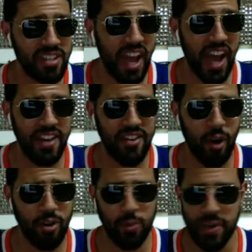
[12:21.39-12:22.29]
God
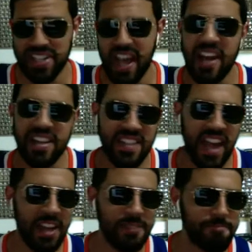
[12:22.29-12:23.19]
knows where Ty is at.